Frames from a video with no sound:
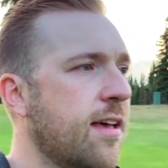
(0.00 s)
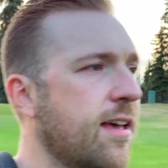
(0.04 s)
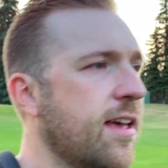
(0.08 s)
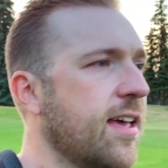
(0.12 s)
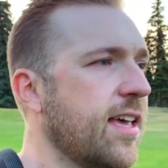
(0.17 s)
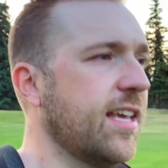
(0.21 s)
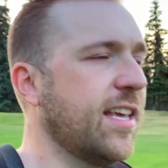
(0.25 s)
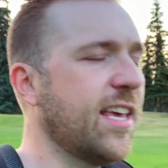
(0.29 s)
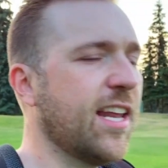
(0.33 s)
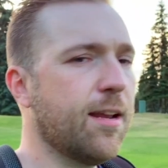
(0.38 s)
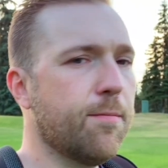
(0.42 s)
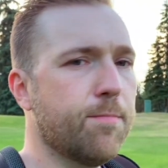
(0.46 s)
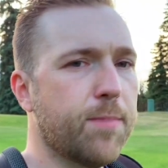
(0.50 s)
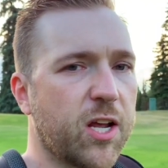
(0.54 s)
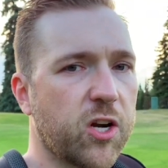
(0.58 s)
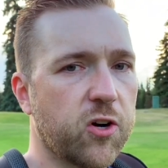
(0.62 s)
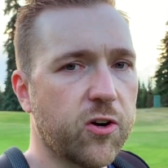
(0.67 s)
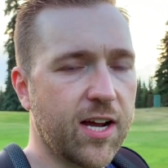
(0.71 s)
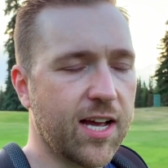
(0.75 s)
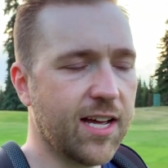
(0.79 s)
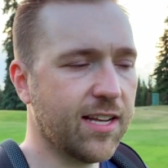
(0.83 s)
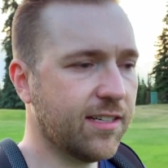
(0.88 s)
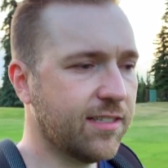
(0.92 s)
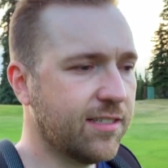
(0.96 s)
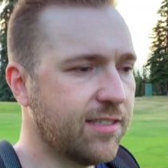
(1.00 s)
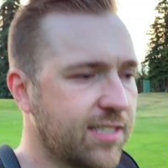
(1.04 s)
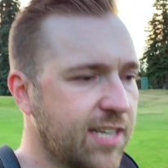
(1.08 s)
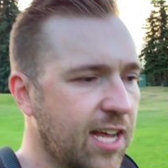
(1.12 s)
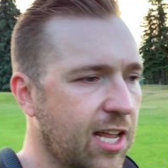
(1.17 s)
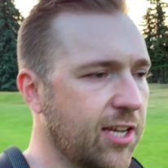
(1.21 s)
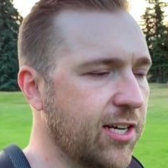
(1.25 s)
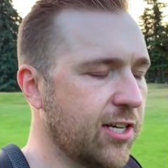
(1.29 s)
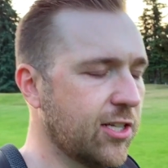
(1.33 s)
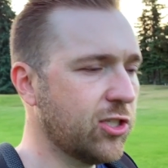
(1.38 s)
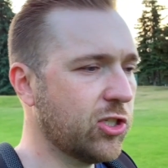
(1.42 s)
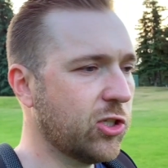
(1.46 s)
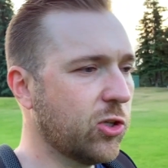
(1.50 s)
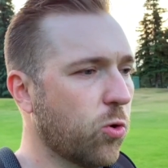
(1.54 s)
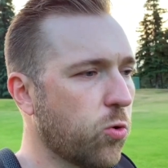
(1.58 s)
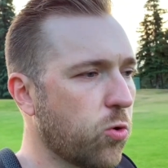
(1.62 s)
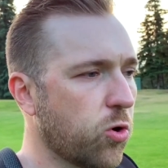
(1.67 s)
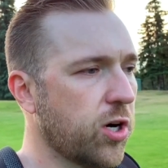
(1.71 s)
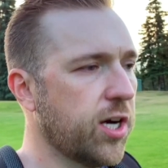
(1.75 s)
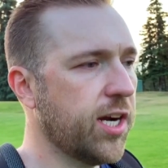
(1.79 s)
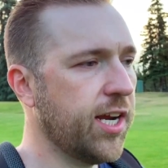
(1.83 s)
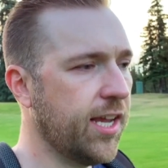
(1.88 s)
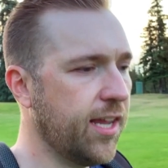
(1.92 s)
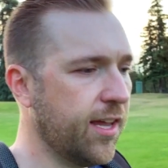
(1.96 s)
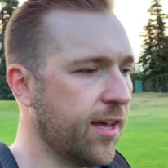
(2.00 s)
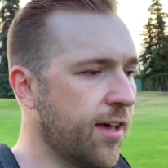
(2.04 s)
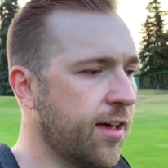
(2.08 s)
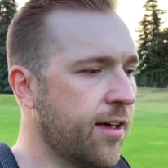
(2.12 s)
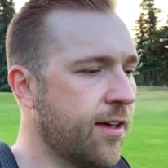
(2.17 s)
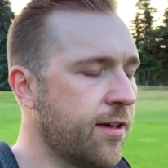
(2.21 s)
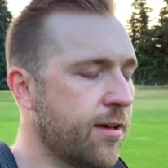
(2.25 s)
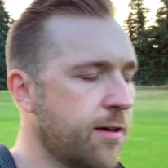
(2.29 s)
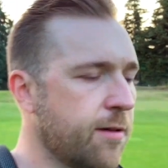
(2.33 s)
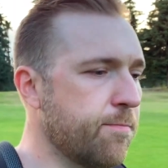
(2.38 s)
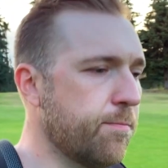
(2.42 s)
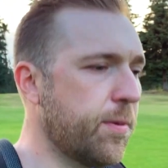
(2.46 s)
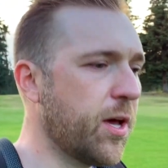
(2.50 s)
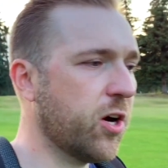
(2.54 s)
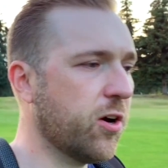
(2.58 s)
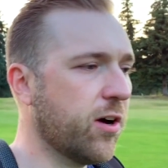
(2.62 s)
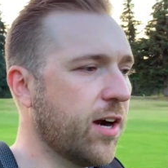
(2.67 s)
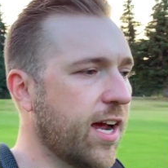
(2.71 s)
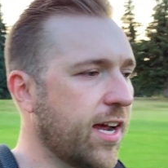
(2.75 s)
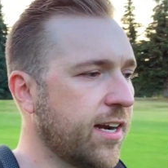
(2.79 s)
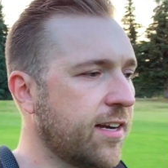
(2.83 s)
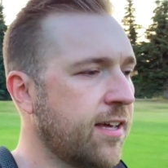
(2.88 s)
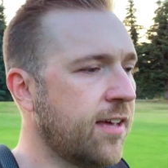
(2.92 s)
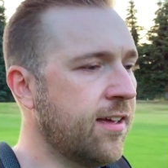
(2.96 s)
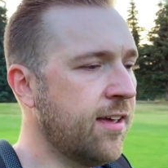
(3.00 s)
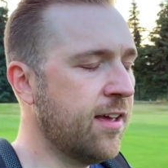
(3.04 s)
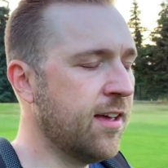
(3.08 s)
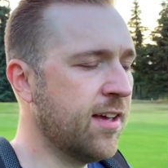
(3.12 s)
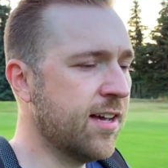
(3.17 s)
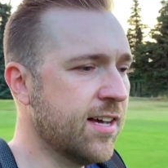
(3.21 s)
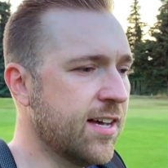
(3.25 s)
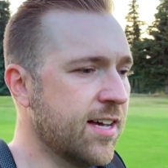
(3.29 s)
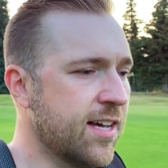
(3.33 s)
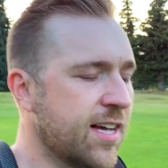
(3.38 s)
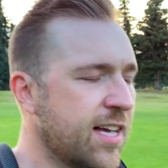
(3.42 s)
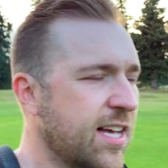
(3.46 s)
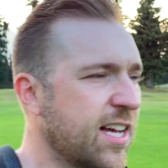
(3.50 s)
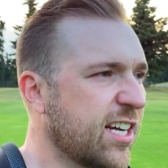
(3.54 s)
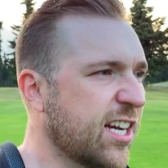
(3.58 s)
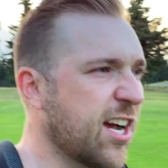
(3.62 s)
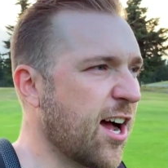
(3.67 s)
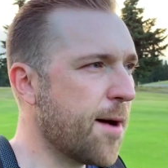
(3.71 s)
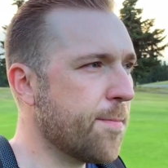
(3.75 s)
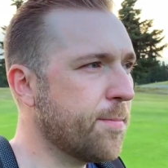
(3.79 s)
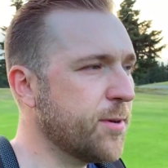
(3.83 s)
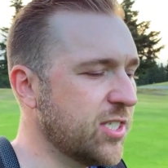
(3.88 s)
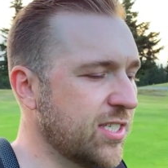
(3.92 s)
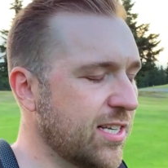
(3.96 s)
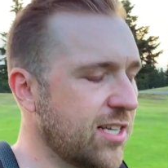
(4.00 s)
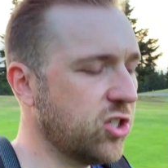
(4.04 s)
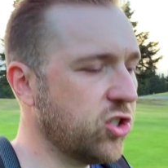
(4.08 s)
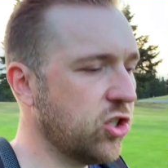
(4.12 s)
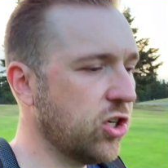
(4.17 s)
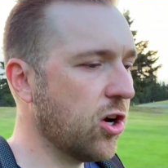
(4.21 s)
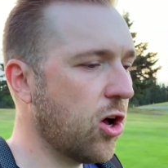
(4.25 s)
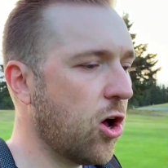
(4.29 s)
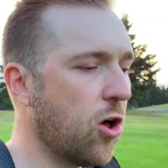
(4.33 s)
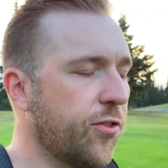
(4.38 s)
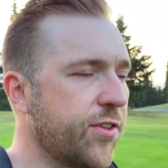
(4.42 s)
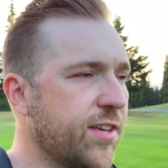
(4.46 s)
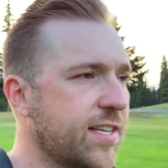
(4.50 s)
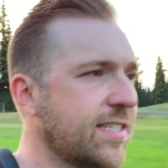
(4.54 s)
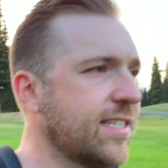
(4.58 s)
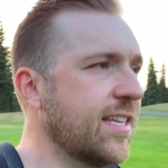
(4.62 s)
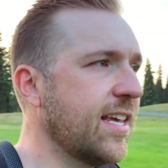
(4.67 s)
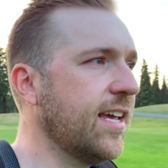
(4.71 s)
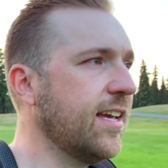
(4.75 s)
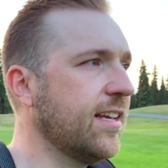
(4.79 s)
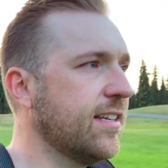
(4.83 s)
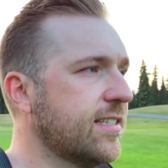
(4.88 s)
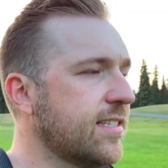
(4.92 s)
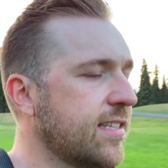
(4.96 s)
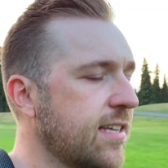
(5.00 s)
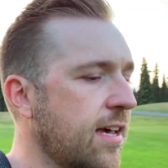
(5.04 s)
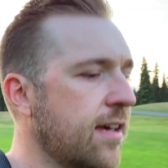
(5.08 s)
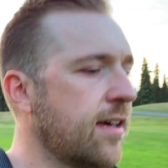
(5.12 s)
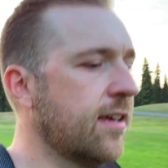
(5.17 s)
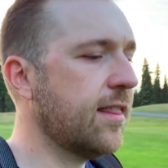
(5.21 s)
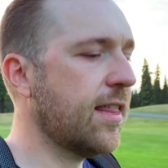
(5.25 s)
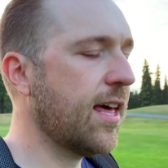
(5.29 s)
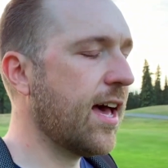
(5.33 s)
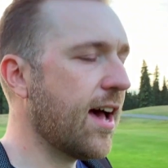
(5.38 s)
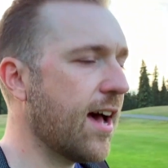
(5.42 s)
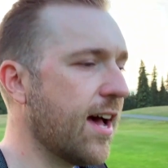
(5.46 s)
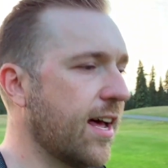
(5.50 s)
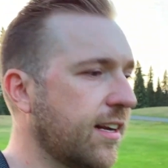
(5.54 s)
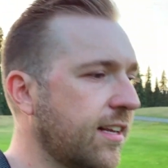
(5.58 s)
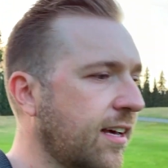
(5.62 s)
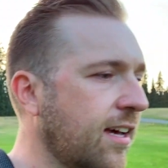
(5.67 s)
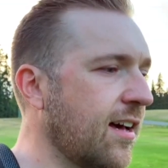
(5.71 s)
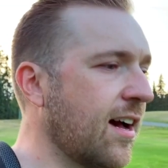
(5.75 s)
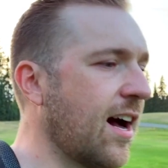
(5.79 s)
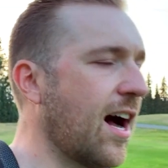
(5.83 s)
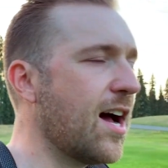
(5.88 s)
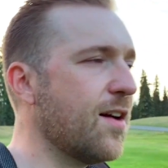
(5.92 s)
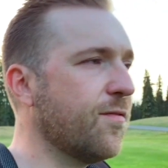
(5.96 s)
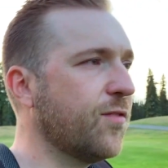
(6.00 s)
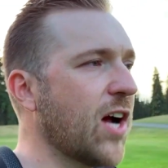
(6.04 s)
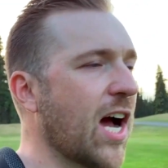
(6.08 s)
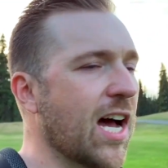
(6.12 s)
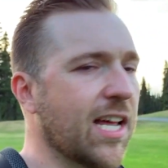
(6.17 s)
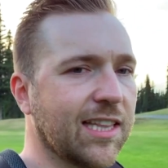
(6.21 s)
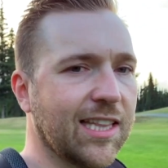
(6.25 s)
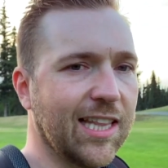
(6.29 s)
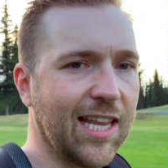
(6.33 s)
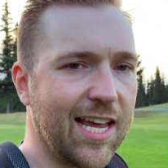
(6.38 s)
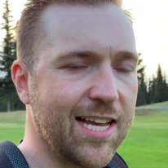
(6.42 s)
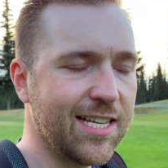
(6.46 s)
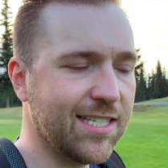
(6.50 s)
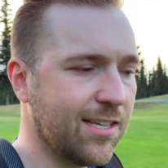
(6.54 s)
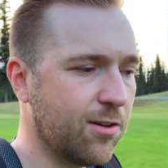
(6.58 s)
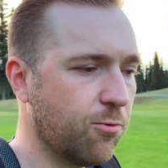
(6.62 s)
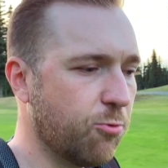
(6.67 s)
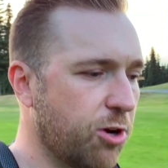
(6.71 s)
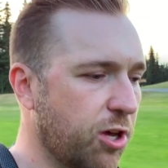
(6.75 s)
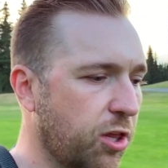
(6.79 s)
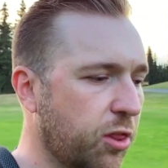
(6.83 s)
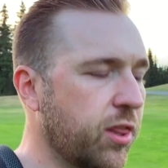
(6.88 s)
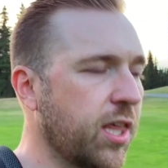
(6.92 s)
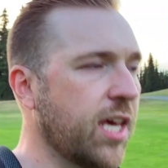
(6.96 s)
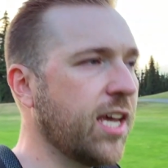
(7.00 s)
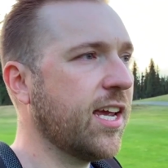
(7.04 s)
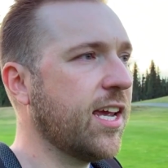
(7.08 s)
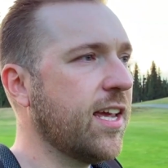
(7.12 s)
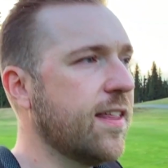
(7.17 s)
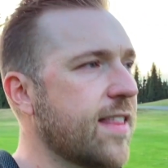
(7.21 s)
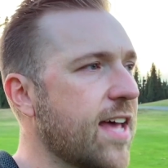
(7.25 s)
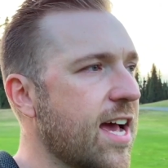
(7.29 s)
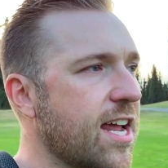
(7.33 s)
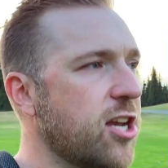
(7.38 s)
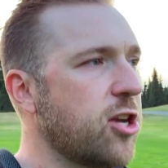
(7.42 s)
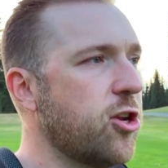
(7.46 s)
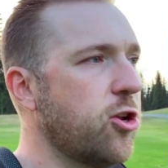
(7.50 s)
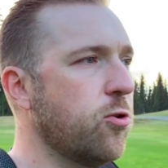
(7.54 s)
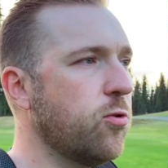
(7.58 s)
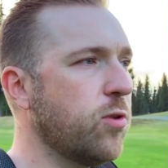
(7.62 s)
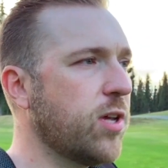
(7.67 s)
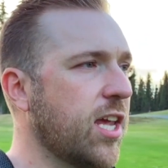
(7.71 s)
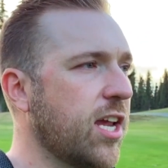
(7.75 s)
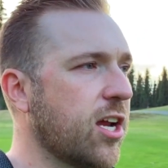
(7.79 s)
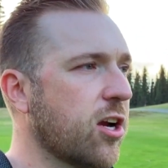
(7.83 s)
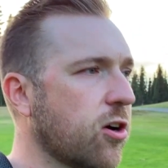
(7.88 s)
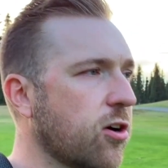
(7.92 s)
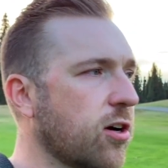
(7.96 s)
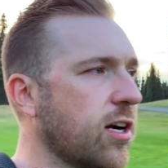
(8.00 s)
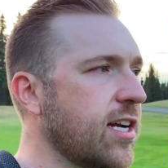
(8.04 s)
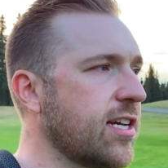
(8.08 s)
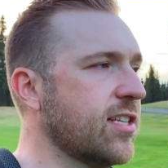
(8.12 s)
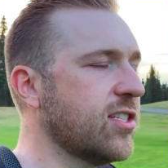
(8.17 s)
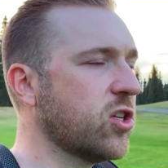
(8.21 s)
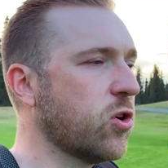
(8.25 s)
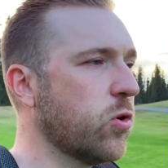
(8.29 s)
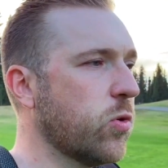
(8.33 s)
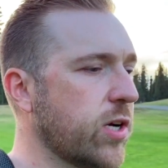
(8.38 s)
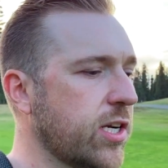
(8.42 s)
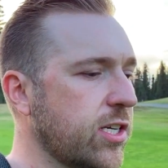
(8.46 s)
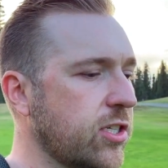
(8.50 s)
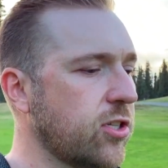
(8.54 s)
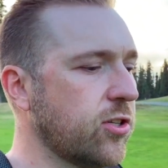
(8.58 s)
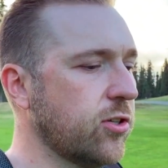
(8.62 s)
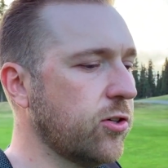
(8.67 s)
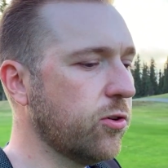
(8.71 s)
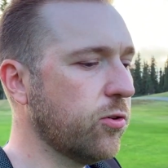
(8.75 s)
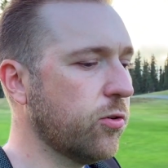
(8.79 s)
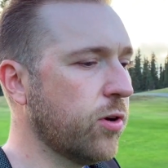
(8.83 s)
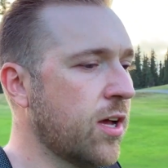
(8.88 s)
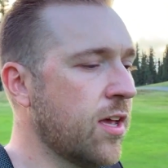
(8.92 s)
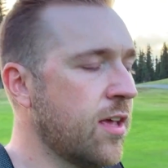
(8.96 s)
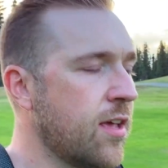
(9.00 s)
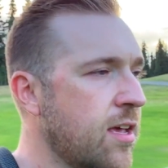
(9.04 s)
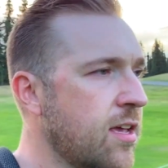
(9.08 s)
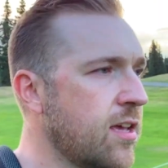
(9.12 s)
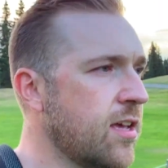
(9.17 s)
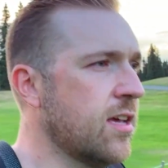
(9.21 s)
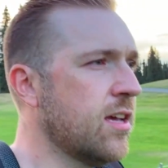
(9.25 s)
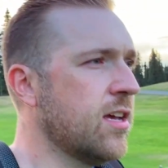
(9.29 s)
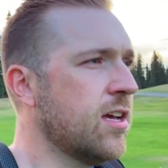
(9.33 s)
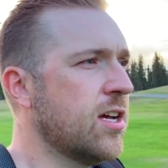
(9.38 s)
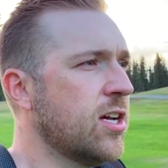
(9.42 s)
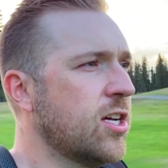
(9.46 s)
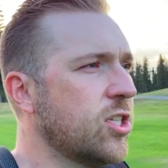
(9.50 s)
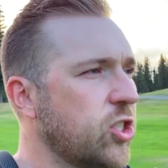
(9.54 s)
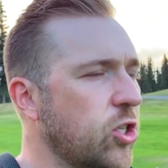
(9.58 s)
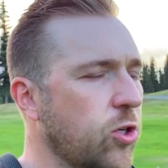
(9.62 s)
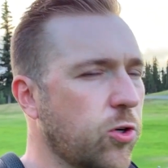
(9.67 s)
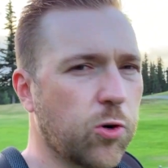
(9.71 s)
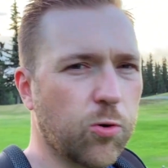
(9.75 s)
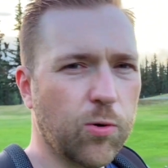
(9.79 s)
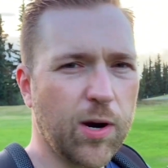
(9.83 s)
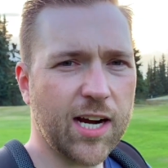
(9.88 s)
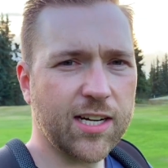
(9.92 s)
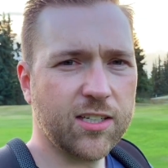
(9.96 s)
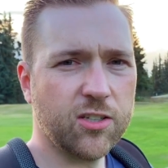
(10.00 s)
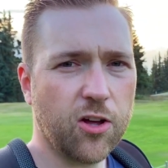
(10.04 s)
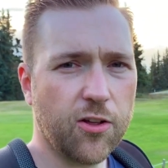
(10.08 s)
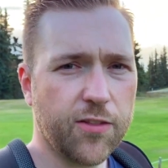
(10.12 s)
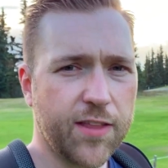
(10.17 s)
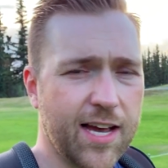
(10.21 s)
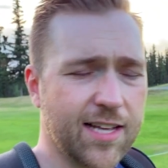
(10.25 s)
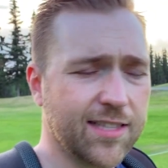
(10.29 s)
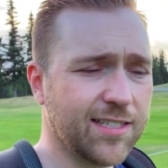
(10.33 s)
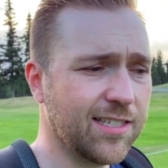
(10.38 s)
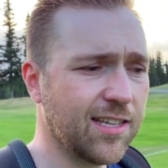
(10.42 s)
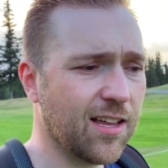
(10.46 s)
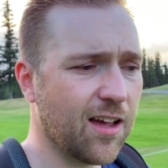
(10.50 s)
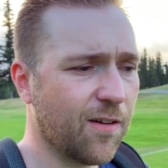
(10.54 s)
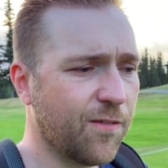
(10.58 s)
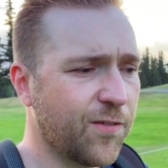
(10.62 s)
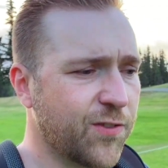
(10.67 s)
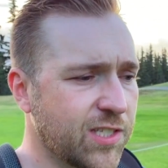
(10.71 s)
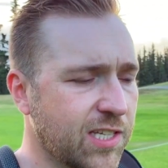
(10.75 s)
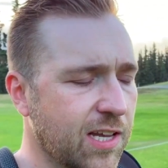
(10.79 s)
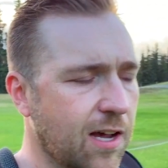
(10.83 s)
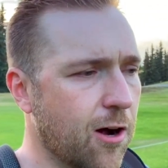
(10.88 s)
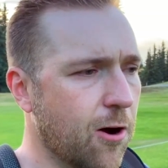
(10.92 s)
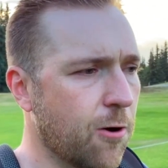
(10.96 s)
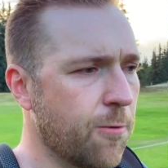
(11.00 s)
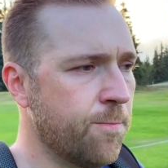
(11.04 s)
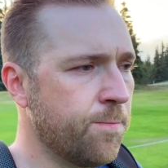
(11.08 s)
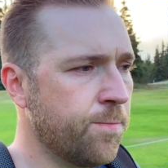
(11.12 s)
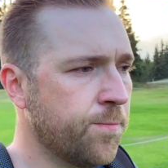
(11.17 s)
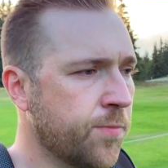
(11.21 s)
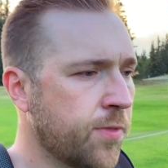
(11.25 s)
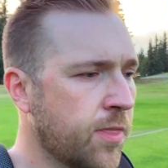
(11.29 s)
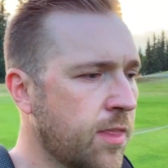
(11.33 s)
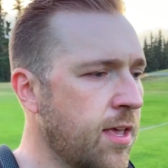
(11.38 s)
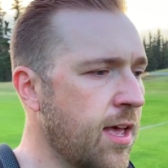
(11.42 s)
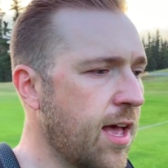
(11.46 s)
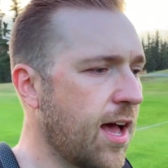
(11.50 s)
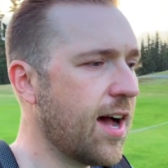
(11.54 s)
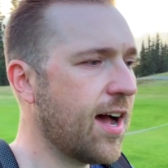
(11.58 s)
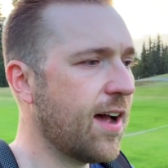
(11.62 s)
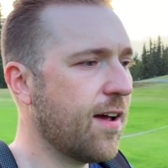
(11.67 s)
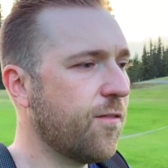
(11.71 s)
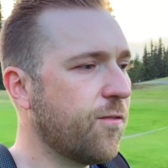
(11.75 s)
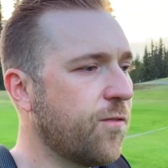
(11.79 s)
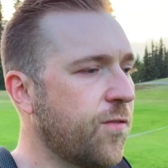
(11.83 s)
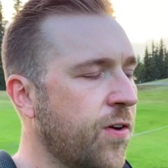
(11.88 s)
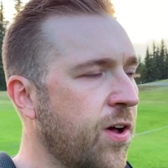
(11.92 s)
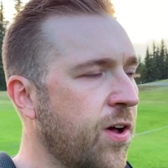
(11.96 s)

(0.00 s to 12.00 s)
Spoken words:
and getting better at telling a story, better at composition, all these things that I've gotten lazy with, thinking that new gear is going to correct all that stuff. So I've